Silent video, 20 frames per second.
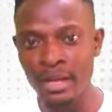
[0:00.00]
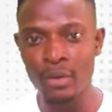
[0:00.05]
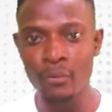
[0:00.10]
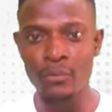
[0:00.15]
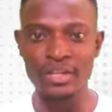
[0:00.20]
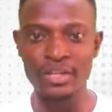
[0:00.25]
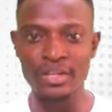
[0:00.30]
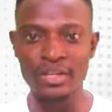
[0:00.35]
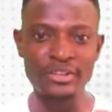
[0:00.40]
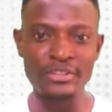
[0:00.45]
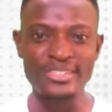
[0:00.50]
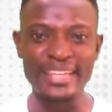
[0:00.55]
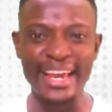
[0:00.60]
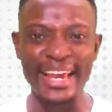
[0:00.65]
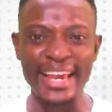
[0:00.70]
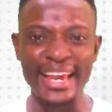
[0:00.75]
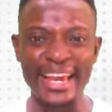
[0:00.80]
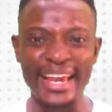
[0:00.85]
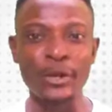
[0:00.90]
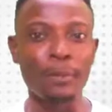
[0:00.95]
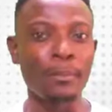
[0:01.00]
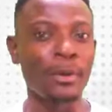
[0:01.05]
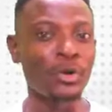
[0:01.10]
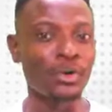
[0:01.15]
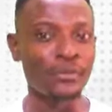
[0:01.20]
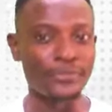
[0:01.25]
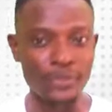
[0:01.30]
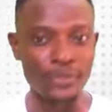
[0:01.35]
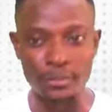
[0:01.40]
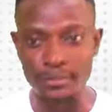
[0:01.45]
Whenever you say a number
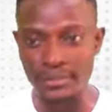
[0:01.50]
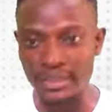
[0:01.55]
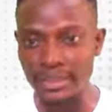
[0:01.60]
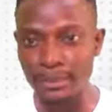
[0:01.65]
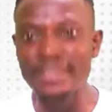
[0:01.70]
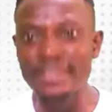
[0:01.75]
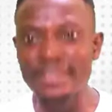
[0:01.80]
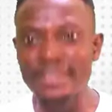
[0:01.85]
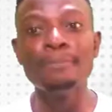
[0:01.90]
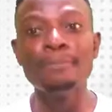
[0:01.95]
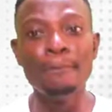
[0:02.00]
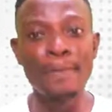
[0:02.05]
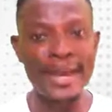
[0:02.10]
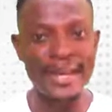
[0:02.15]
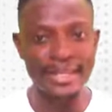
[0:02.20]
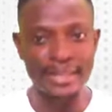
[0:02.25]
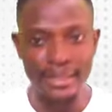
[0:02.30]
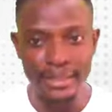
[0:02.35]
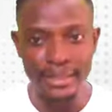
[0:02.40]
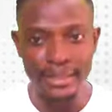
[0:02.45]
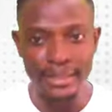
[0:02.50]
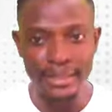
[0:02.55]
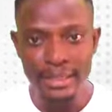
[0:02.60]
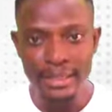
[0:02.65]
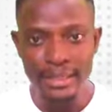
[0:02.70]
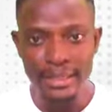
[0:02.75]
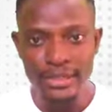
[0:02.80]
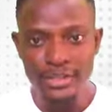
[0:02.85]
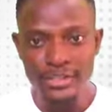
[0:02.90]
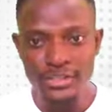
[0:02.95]
of something, it means many.
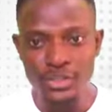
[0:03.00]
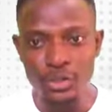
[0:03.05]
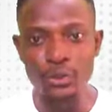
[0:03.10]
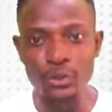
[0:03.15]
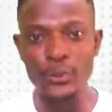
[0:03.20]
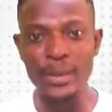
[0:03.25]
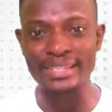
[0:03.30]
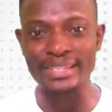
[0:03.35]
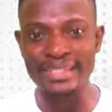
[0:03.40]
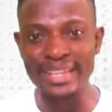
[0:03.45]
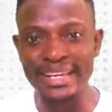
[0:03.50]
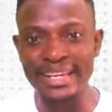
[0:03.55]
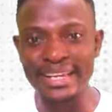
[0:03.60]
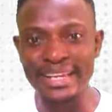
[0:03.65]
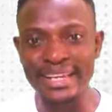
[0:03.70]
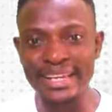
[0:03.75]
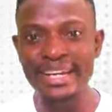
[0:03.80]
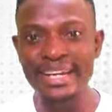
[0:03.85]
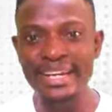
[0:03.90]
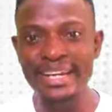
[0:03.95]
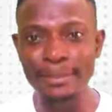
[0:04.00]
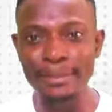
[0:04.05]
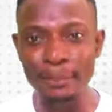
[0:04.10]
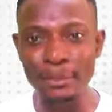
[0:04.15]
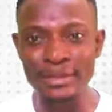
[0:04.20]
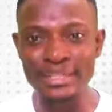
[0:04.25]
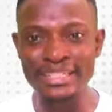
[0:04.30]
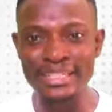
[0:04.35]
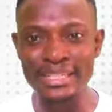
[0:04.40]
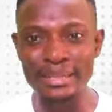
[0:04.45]
So saying the
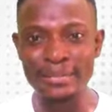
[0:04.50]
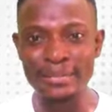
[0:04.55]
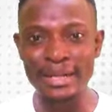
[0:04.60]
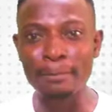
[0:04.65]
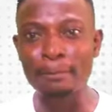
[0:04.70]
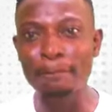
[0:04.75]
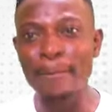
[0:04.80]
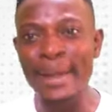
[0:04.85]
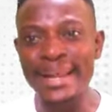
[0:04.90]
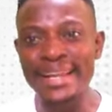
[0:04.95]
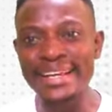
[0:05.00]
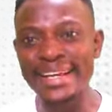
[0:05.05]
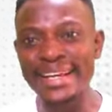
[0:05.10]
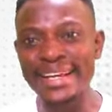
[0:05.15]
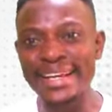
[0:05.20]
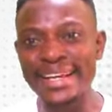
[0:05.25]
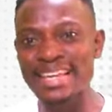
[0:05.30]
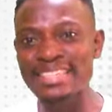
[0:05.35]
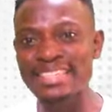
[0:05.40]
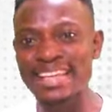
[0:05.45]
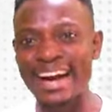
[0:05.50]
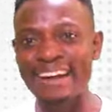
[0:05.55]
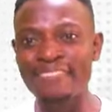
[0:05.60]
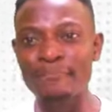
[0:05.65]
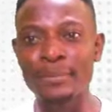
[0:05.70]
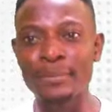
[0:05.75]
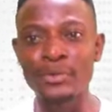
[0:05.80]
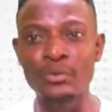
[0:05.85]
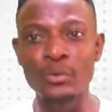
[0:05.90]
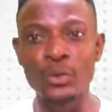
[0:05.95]
police claim that many cars have
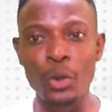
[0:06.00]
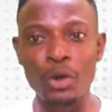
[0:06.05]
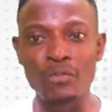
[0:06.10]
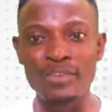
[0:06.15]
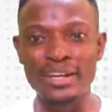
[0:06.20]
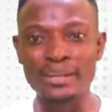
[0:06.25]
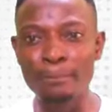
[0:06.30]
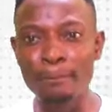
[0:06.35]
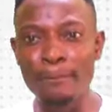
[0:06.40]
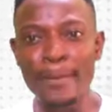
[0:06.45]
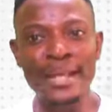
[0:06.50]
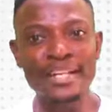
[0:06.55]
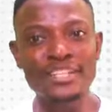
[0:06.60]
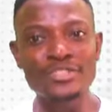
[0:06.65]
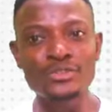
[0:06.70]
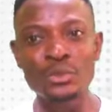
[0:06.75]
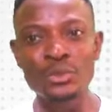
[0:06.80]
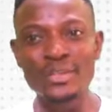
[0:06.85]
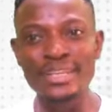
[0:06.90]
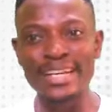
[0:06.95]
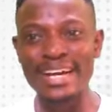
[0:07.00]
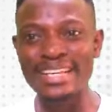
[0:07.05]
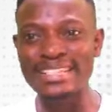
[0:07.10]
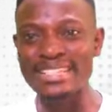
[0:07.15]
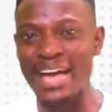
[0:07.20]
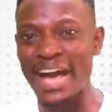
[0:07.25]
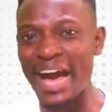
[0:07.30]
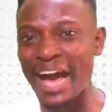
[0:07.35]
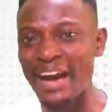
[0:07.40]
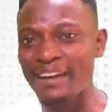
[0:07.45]
been recovered, many stolen cars
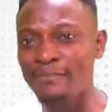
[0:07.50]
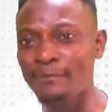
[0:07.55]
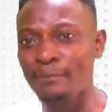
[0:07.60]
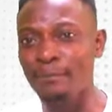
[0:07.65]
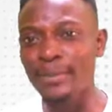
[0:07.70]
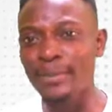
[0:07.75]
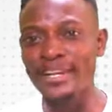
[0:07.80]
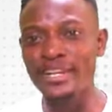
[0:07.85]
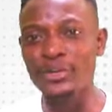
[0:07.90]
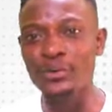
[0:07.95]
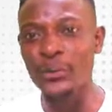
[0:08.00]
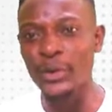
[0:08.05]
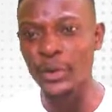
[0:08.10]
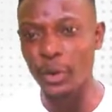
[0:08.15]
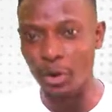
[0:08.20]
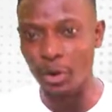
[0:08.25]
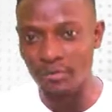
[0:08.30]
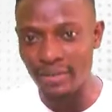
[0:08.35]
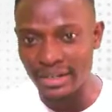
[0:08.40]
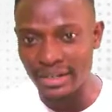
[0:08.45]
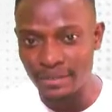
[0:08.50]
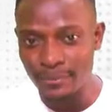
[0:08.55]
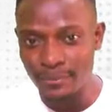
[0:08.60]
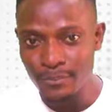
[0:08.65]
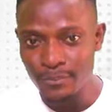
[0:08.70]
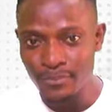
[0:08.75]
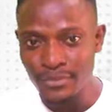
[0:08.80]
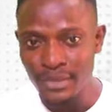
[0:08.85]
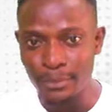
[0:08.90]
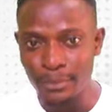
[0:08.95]
have been recovered.
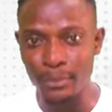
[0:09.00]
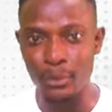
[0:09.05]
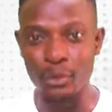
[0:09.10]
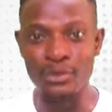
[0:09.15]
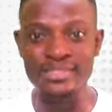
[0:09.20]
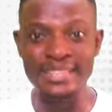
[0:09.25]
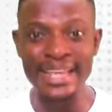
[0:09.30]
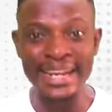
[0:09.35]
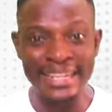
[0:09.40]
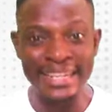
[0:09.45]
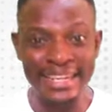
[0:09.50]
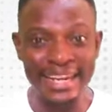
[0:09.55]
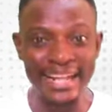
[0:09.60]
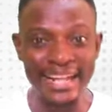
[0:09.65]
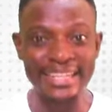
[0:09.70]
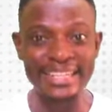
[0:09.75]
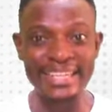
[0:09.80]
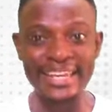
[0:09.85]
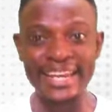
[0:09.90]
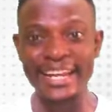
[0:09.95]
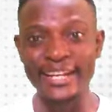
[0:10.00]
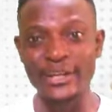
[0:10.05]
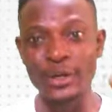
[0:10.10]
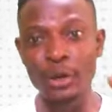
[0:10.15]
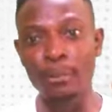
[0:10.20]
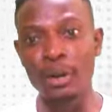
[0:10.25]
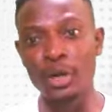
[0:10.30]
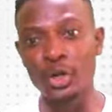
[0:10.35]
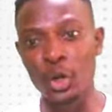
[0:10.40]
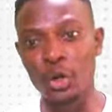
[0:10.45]
Because technically, a
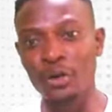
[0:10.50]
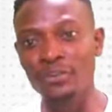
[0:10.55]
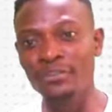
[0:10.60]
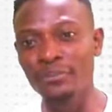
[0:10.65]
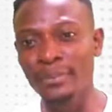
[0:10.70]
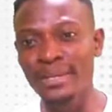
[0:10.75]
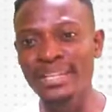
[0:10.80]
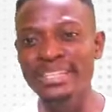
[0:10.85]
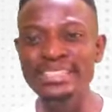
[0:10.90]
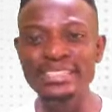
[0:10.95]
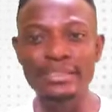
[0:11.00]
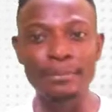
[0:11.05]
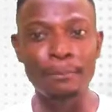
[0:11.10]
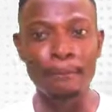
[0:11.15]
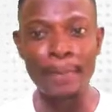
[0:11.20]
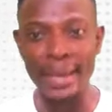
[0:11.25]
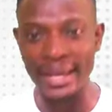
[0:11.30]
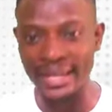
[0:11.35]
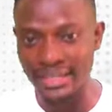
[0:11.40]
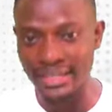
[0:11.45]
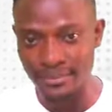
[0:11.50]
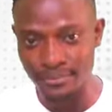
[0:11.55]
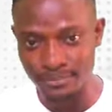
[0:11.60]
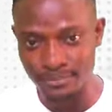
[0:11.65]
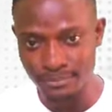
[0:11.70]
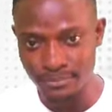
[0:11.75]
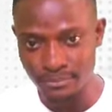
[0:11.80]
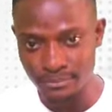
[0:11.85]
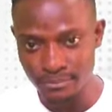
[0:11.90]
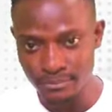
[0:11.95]
number of means many.
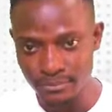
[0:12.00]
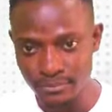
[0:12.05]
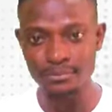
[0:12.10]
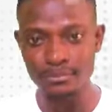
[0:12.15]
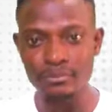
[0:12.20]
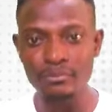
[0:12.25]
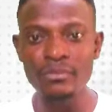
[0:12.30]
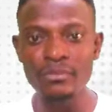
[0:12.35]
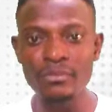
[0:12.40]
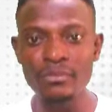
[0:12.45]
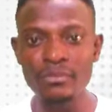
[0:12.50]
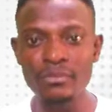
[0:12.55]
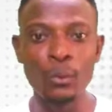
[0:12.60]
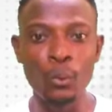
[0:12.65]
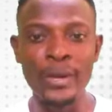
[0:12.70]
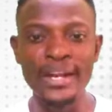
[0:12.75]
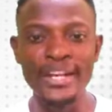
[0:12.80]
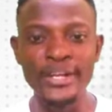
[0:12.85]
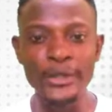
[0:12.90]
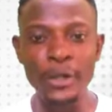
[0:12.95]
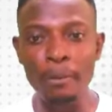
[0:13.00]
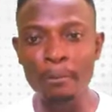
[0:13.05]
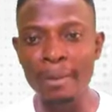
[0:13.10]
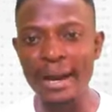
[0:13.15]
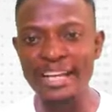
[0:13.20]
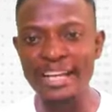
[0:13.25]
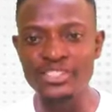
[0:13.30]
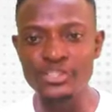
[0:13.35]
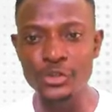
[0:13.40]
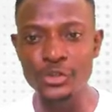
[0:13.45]
When number
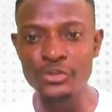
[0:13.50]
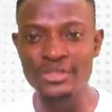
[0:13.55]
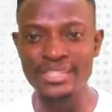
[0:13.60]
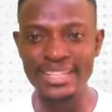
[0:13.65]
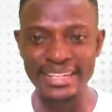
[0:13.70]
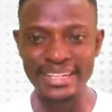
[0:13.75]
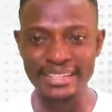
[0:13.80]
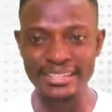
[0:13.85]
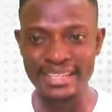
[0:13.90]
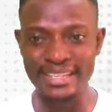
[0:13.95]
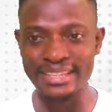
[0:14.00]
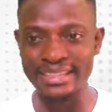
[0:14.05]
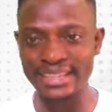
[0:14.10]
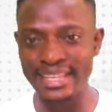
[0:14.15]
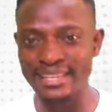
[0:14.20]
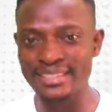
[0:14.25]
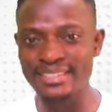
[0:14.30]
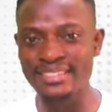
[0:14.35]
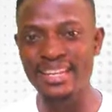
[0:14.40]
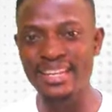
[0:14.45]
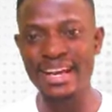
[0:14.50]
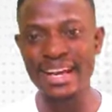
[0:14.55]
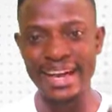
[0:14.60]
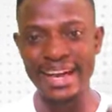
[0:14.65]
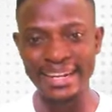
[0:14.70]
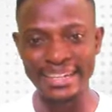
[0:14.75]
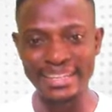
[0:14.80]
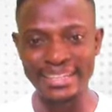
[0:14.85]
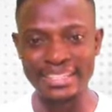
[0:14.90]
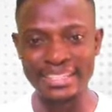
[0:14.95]
is used in a sentence
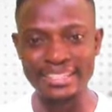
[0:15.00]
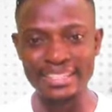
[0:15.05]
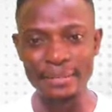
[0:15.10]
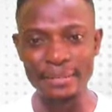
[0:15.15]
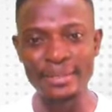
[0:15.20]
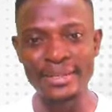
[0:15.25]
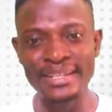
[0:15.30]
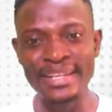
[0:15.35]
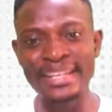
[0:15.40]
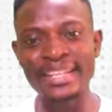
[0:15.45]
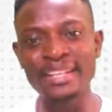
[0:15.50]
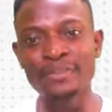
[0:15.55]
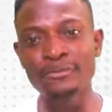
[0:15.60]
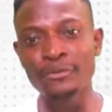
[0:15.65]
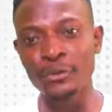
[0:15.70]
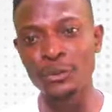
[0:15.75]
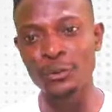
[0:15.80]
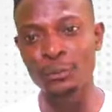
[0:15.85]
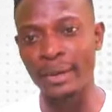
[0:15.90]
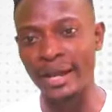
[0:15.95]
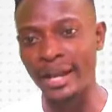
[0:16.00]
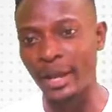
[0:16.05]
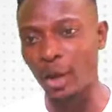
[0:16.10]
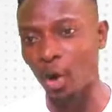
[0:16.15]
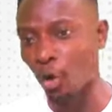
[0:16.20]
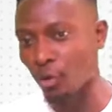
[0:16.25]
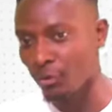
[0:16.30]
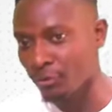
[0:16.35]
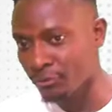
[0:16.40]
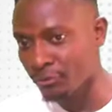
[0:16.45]
and it is immediately followed by
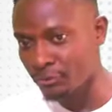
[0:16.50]
of.